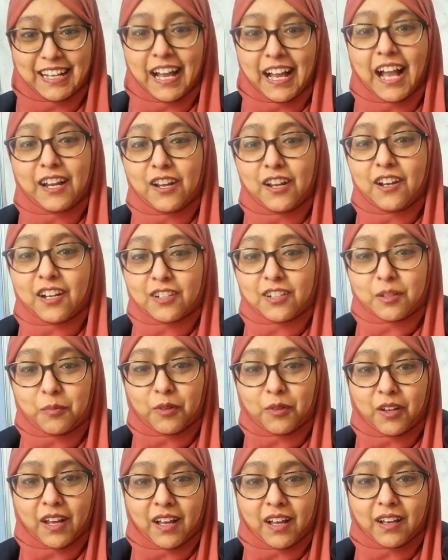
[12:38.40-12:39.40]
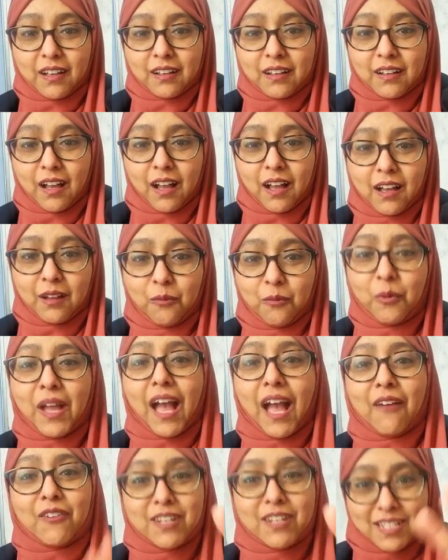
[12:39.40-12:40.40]
I know Lakshya Bruhair. We
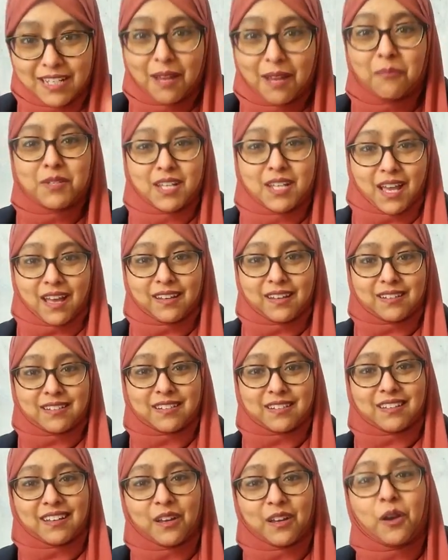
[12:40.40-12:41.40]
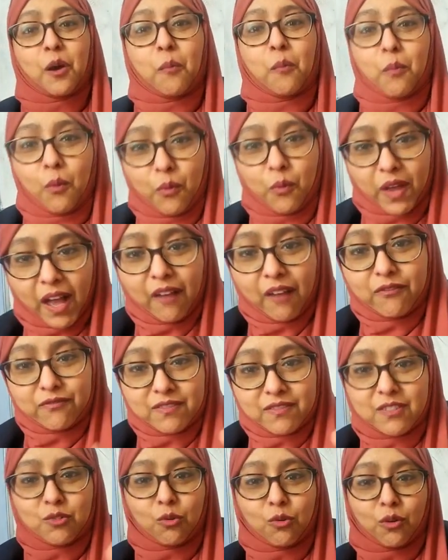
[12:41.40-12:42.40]
haven't DM'd yet, but we have
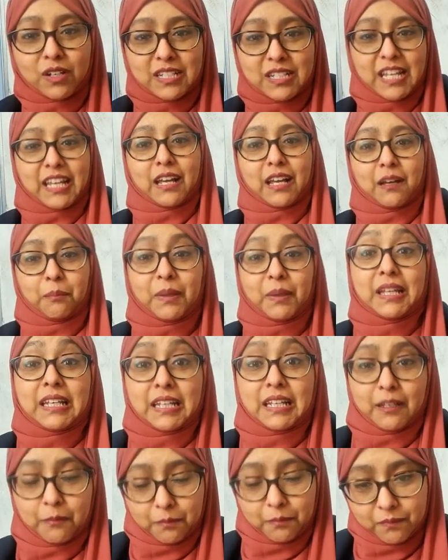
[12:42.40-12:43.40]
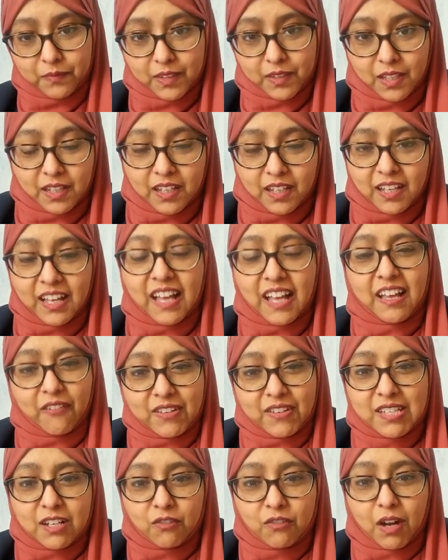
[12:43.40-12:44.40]
talked here. Bini. Have I
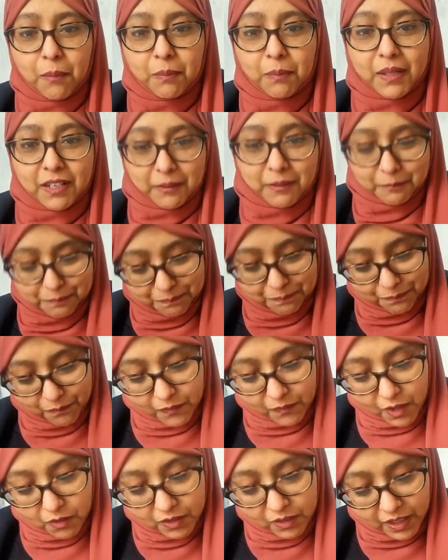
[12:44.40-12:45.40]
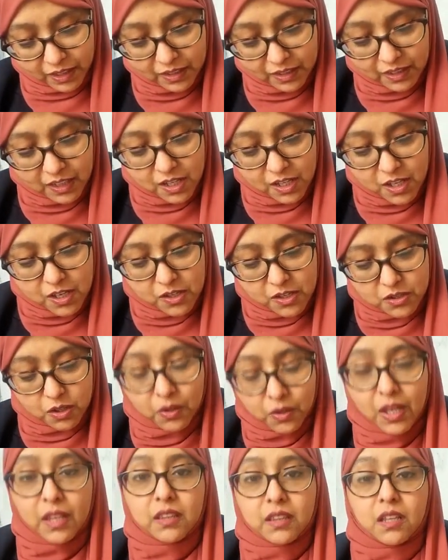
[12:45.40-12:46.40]
said it right? Bini. Okay, so
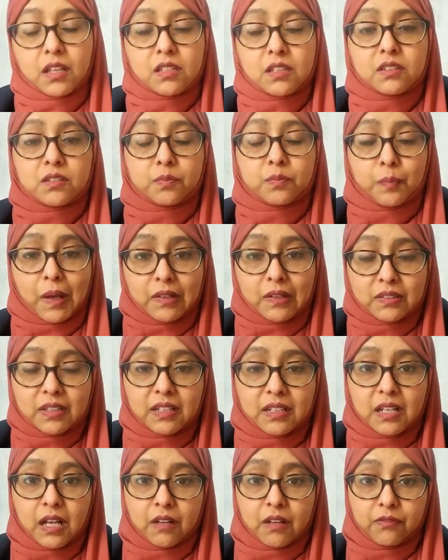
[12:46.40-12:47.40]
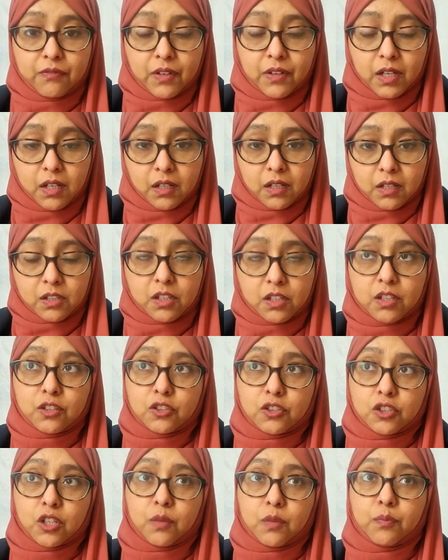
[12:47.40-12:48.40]
yeah, the spouse can
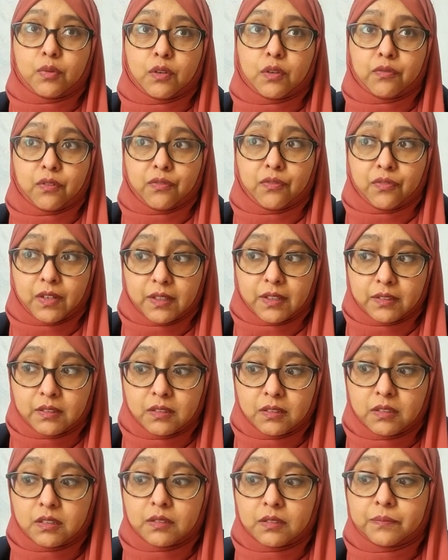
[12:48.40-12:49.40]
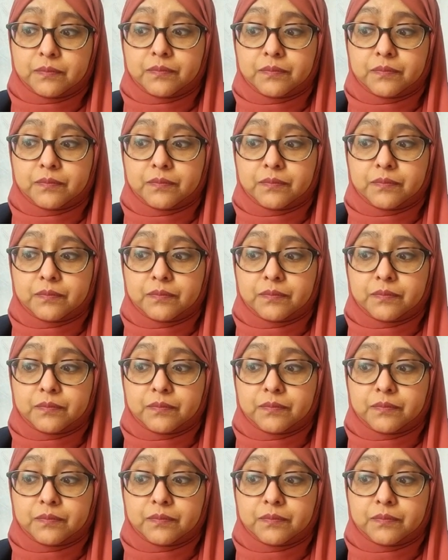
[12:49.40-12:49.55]
show proof of funds,